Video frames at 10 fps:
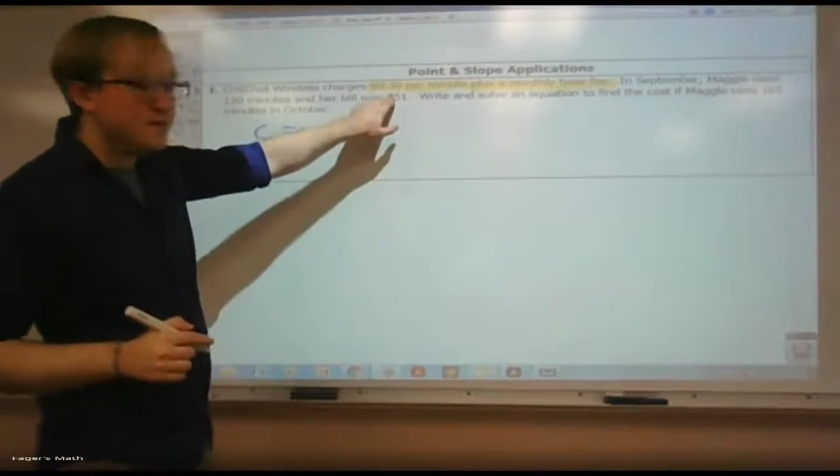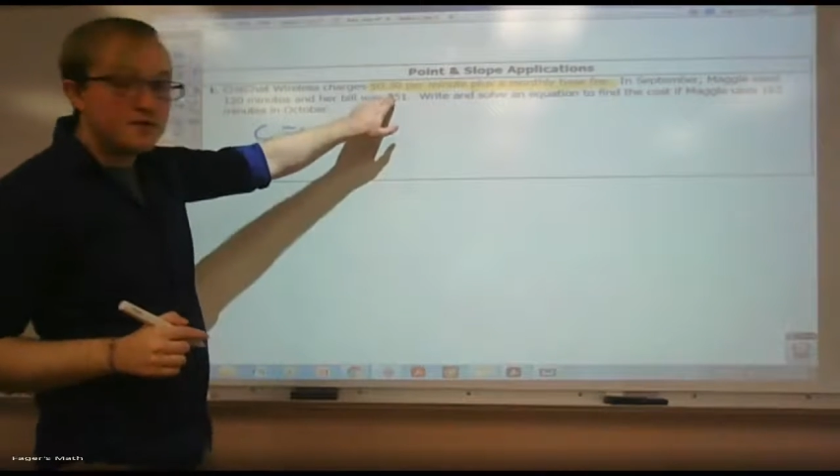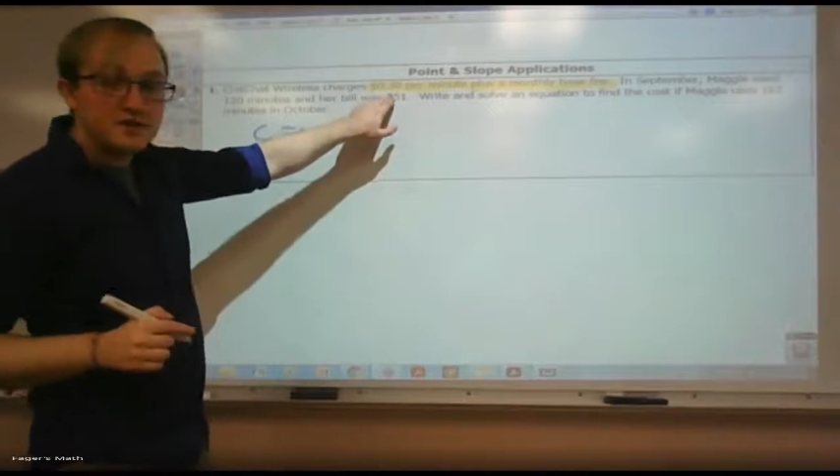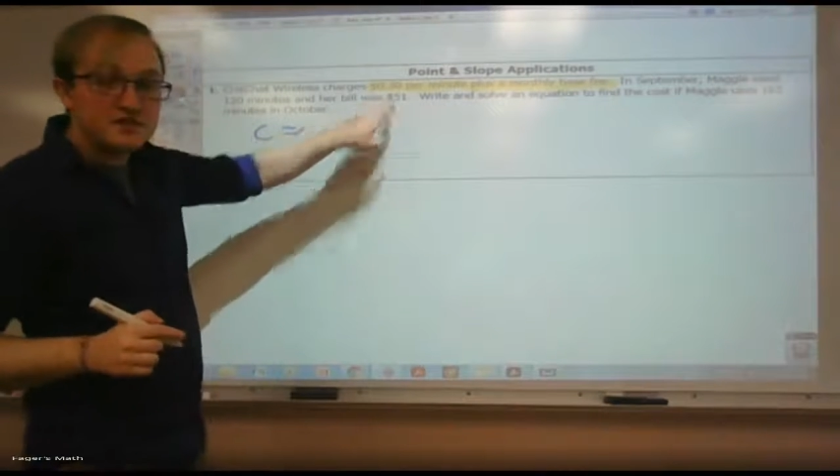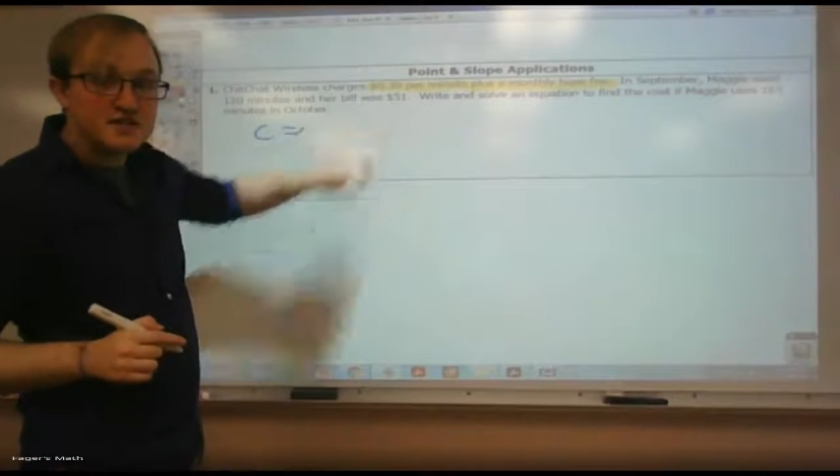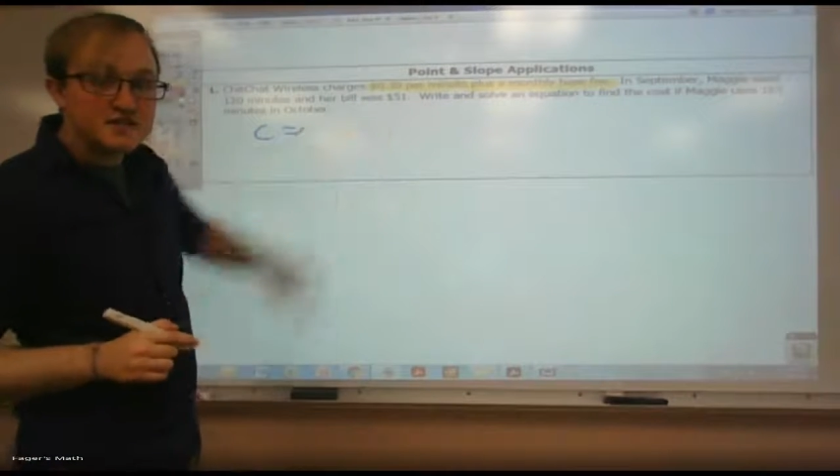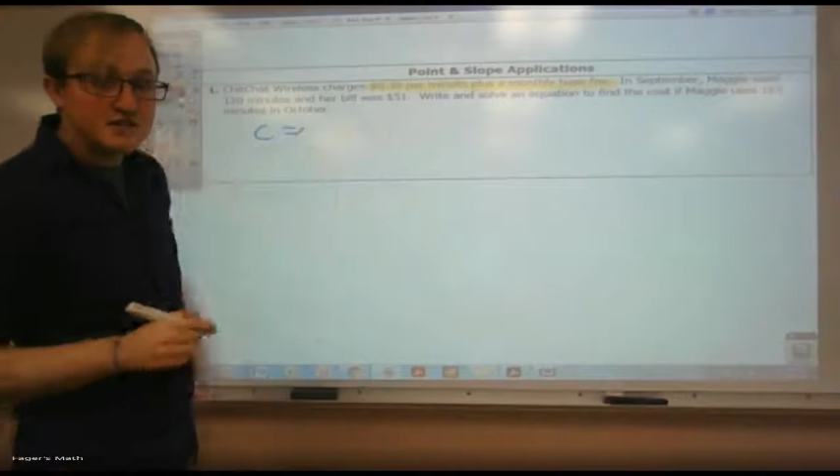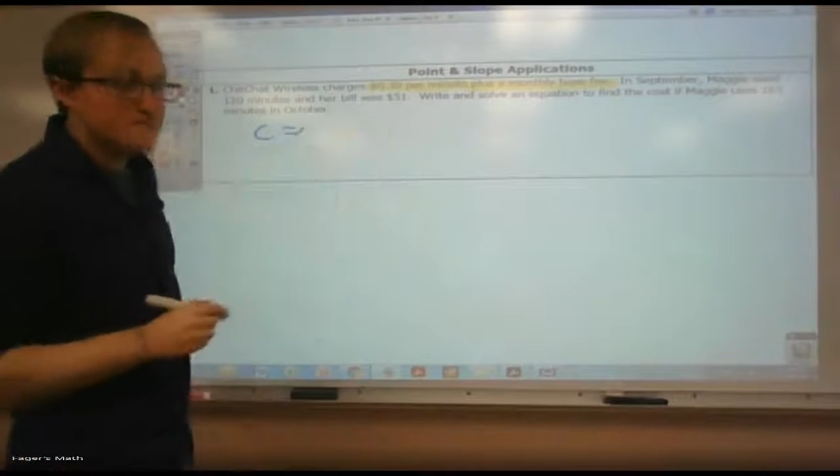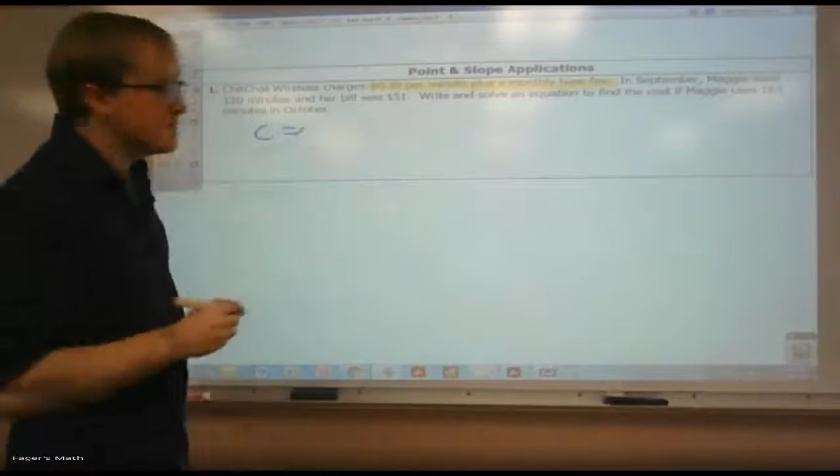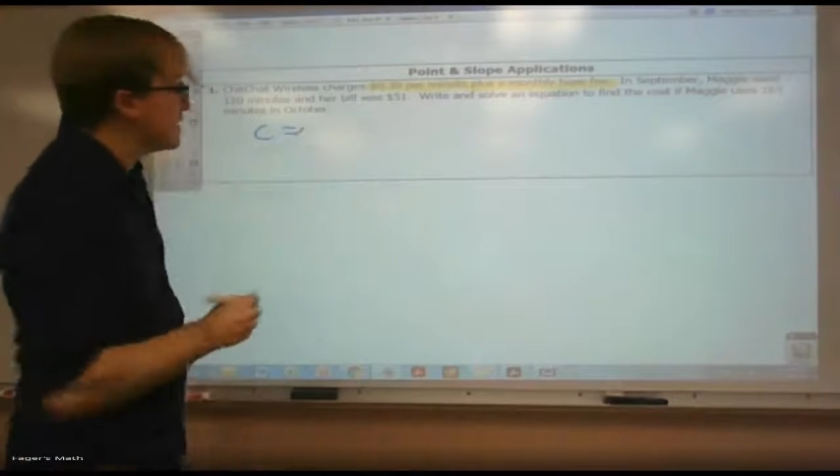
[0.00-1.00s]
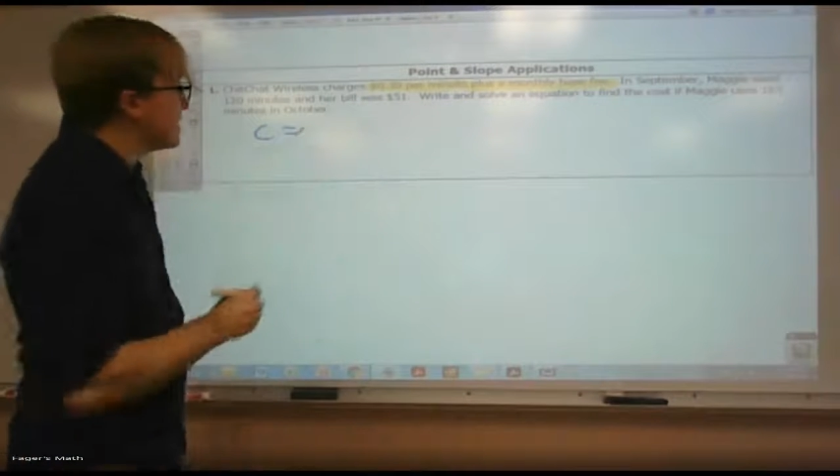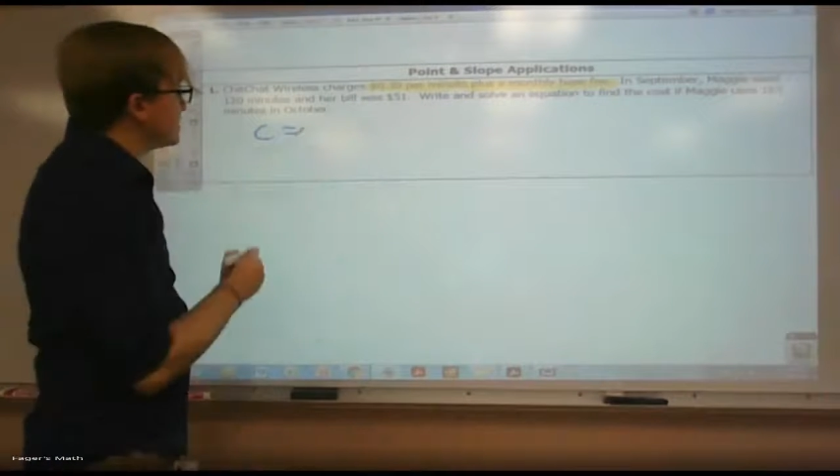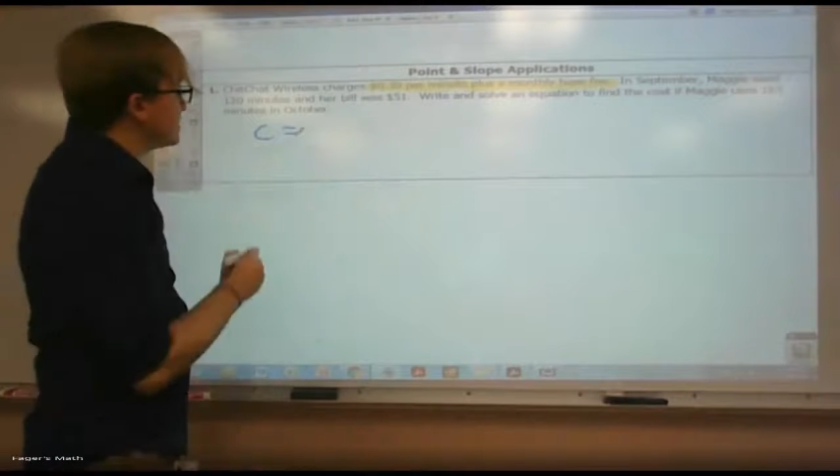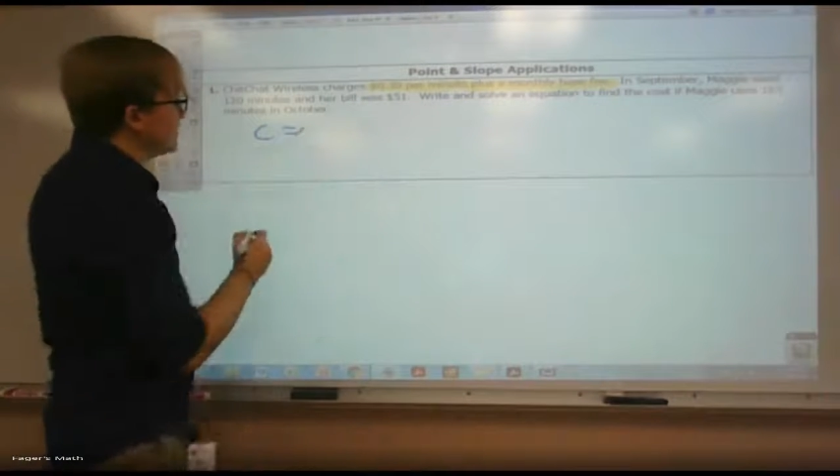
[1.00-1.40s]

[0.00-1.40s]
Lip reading: 30 cents a minute. So